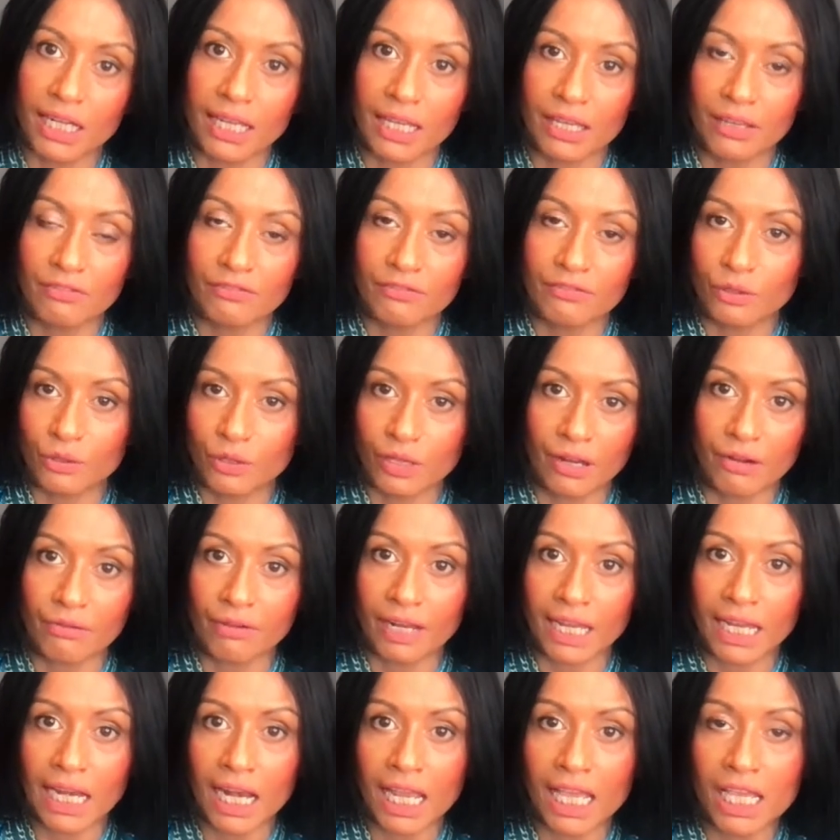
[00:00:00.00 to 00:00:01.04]
for their
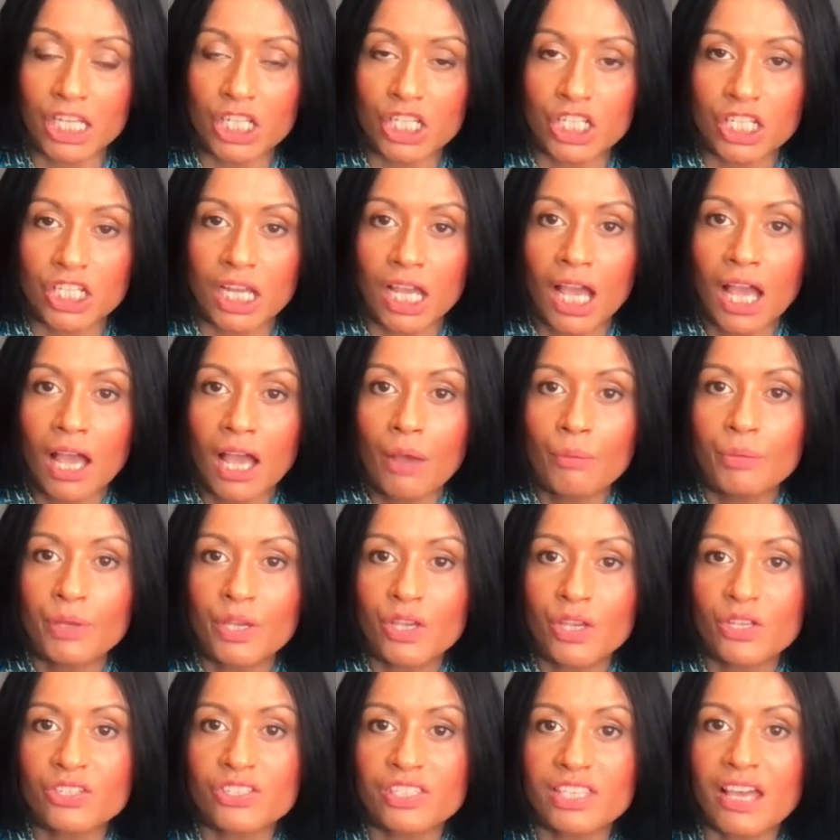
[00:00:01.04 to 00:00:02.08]
English,
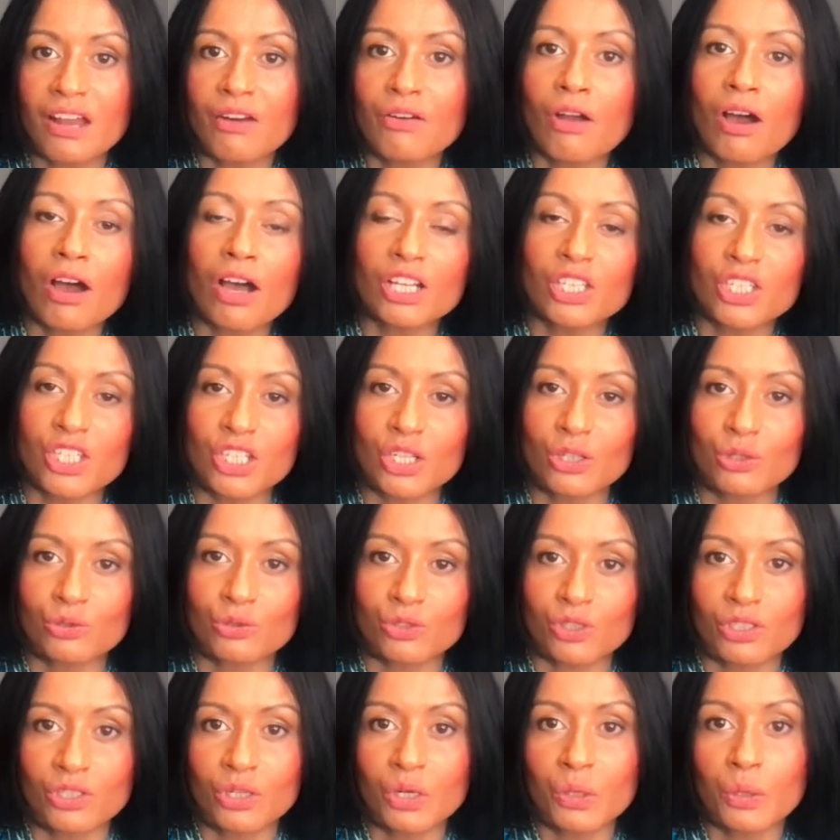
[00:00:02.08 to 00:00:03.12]
because there are
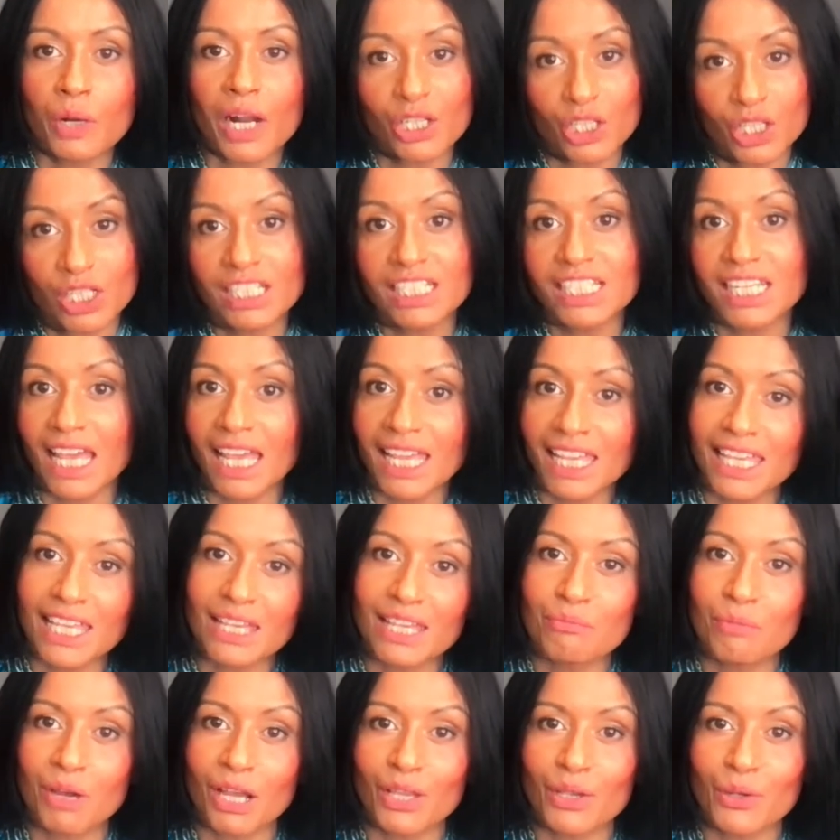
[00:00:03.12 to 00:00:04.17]
children who are actually taking
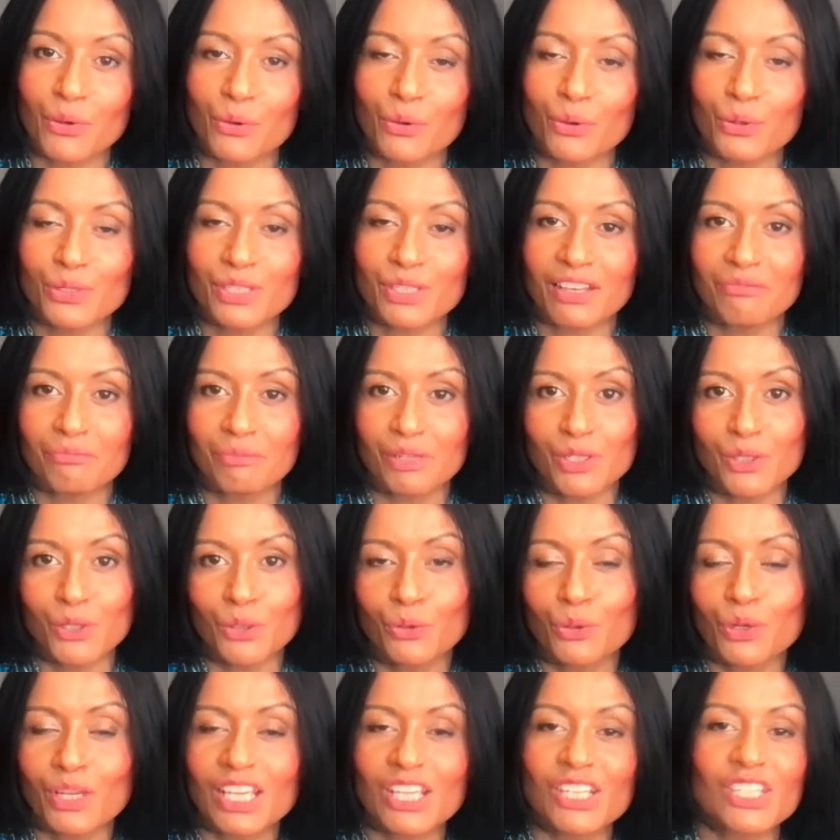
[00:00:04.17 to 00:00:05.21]
my course. I've been
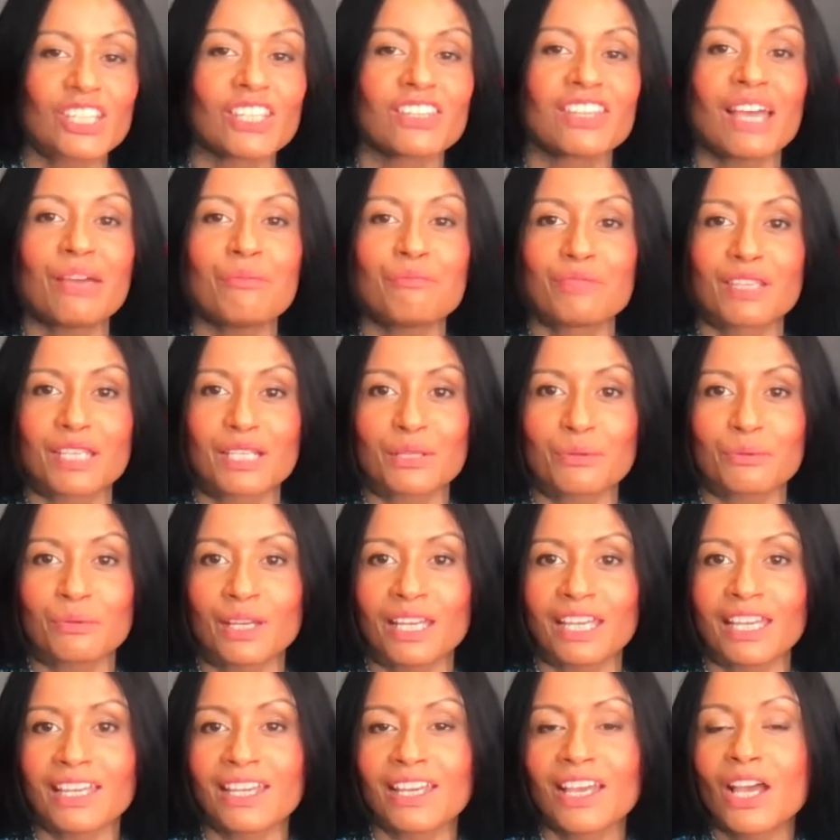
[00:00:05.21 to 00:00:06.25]
talking to them this
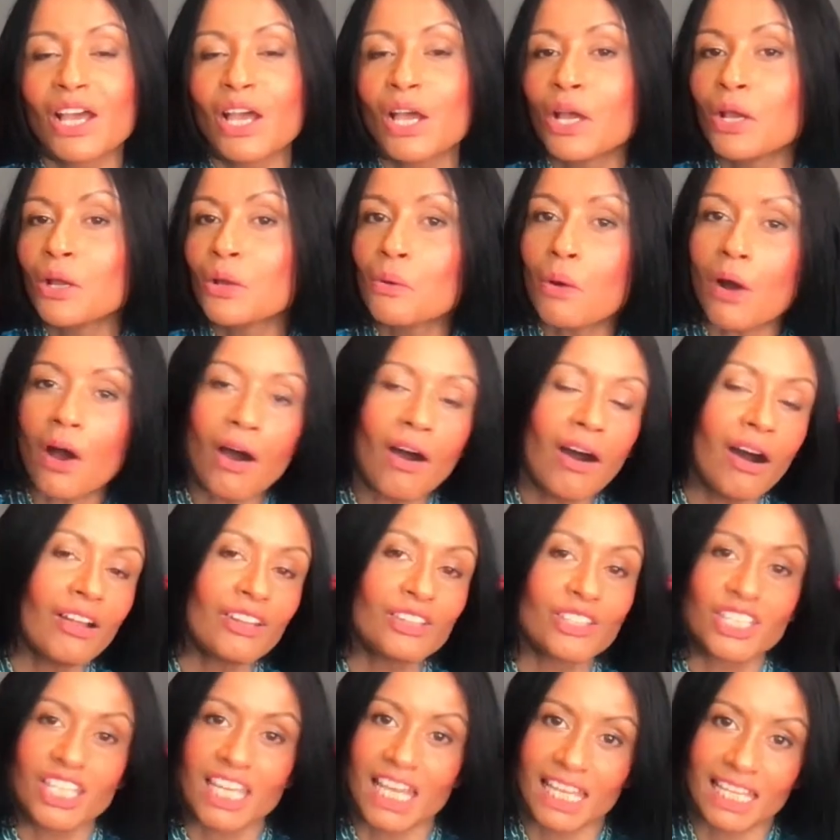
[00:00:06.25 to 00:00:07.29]
week who aren't
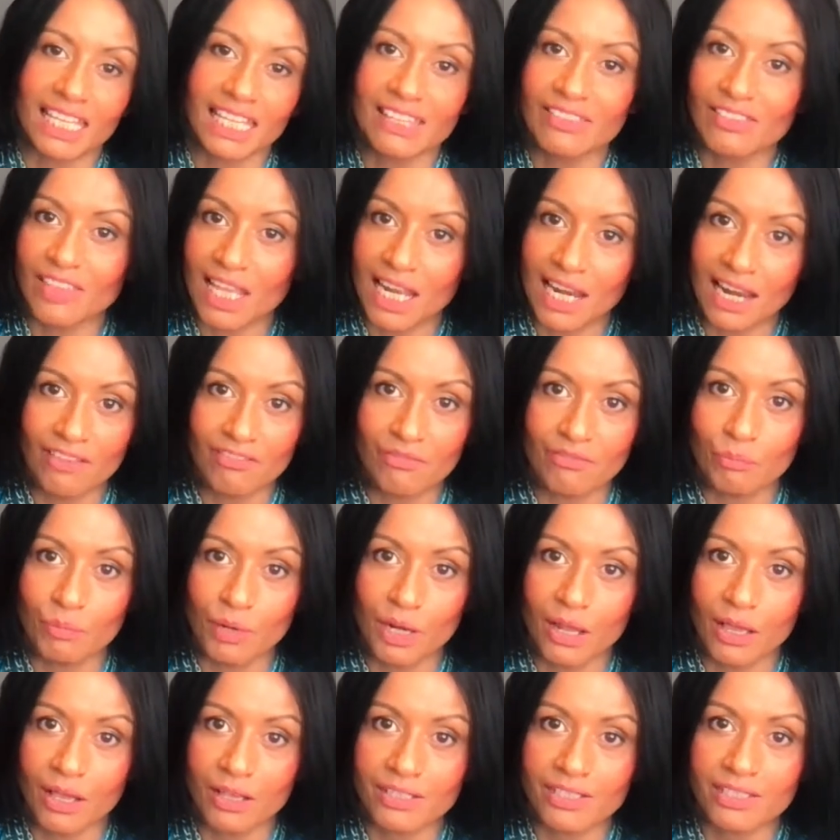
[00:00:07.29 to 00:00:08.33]
taking the 11
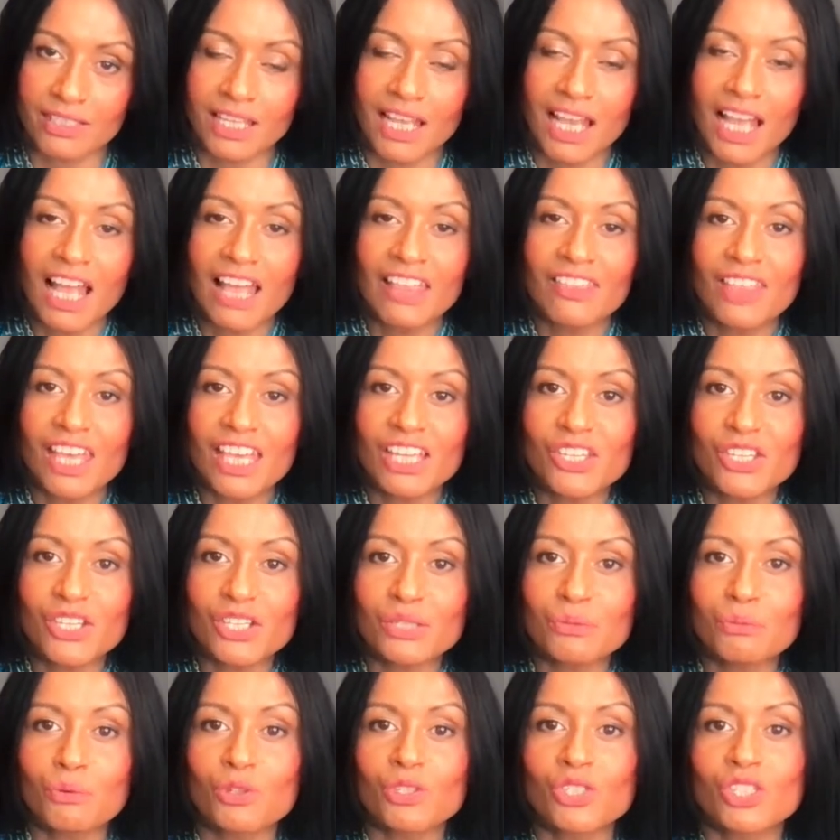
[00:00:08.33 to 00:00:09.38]
plus. They just
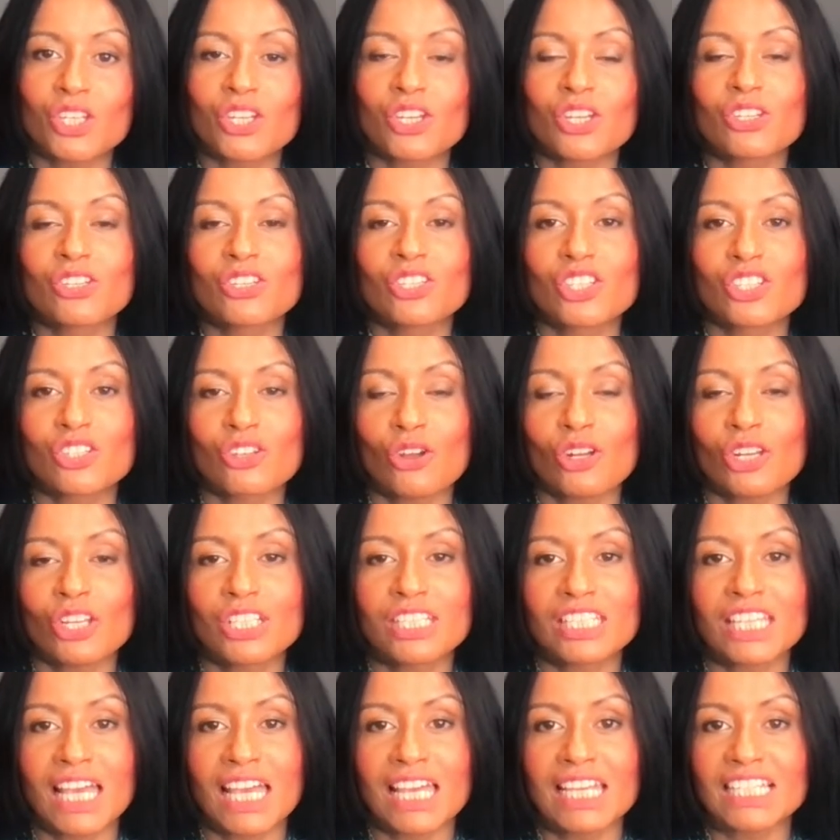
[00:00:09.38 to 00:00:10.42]
want to
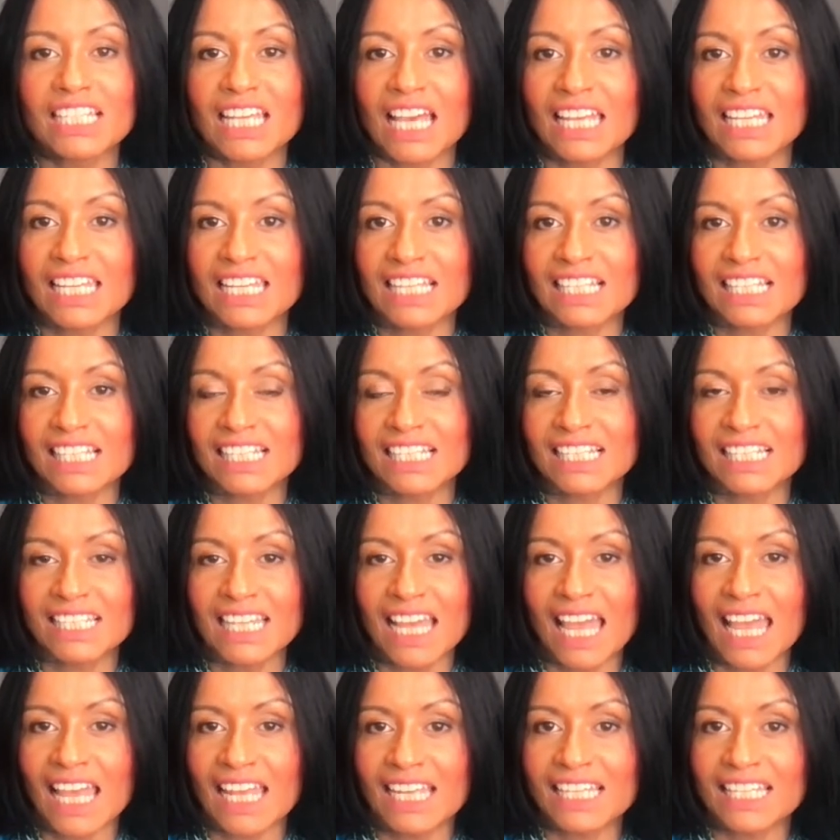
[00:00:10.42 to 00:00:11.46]
consolidate and
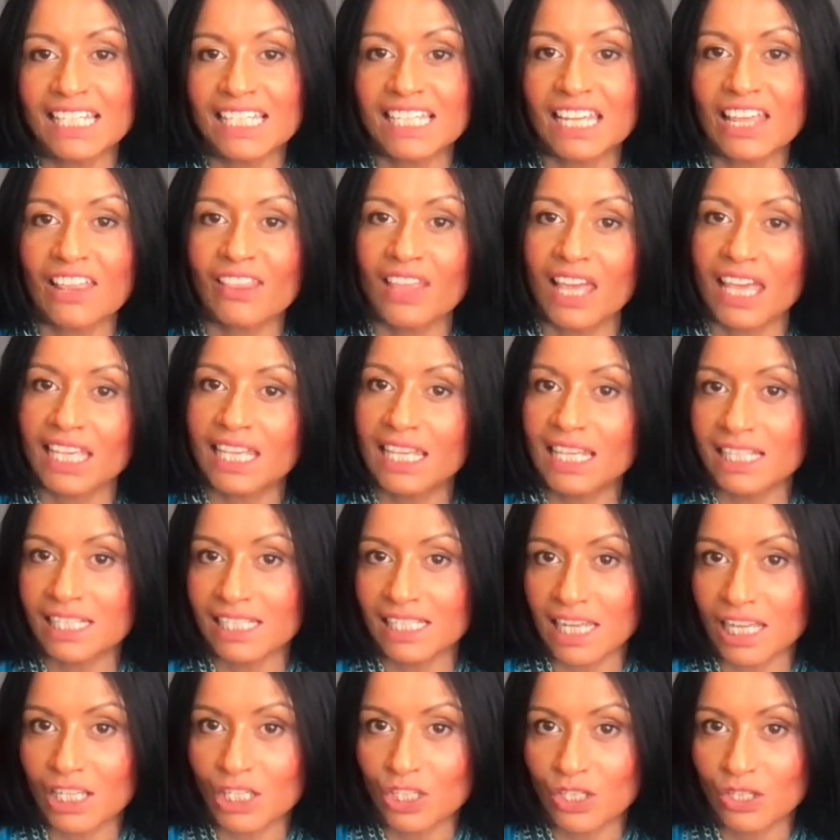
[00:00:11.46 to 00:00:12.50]
extend their Key
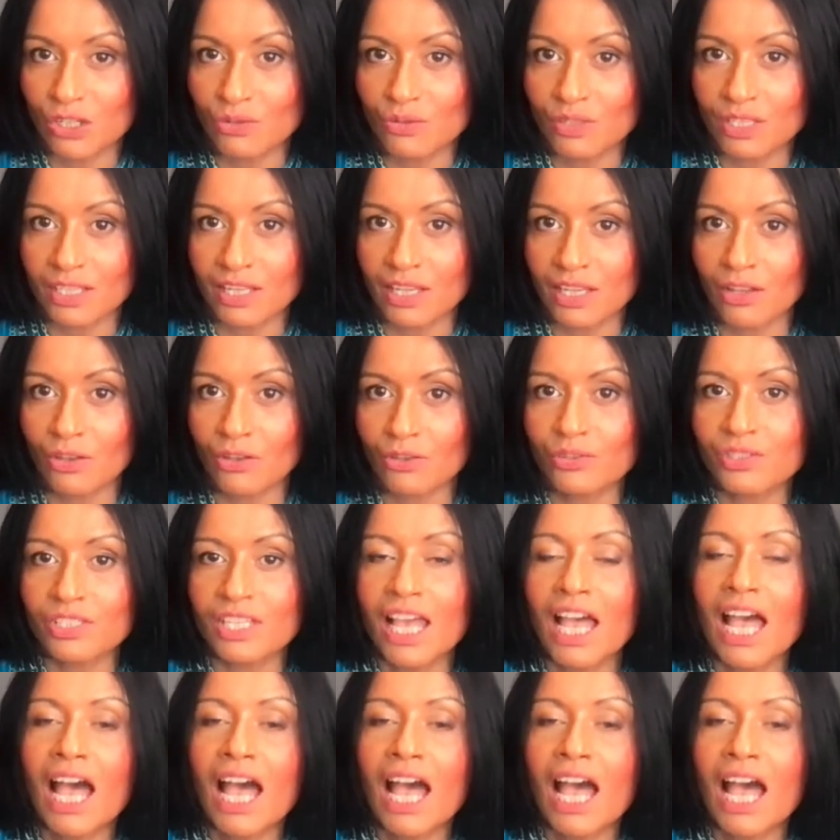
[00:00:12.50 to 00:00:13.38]
Stage 2 skills.